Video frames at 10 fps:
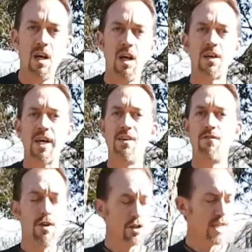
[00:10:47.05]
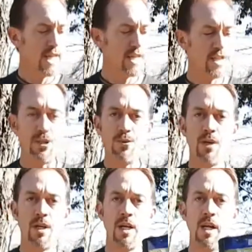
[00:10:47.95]
Okay, first thing I do
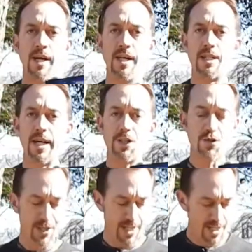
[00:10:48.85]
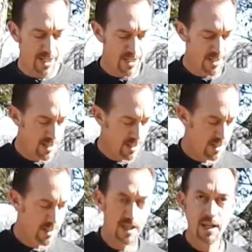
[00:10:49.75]
is I treat
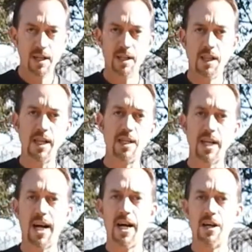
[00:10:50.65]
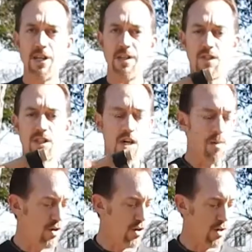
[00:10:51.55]
the entirety of the
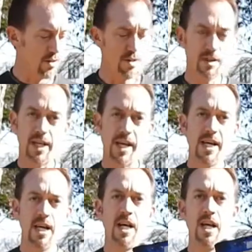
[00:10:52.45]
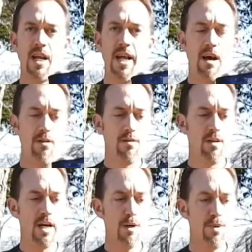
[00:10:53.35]
tomahawk. Okay, now
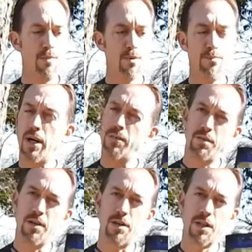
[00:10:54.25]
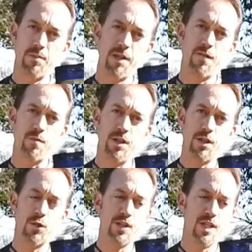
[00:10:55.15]
a lot of people probably aren't going to be
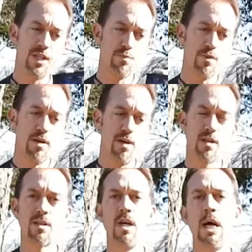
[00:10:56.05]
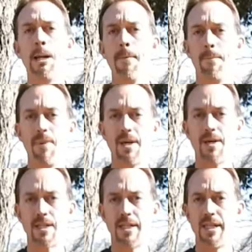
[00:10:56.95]
familiar with this product
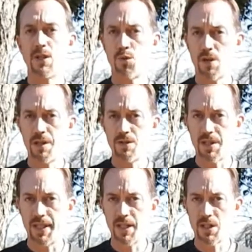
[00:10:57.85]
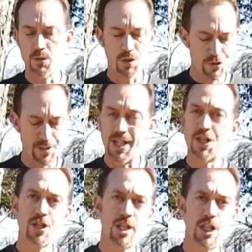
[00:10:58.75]
because it is one of those things that was
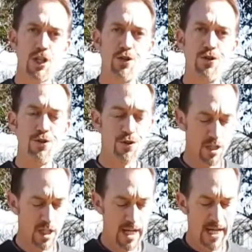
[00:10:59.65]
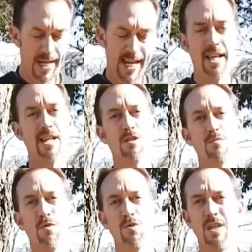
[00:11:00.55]
traditionally used and has
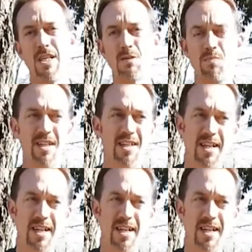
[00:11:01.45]
more or less been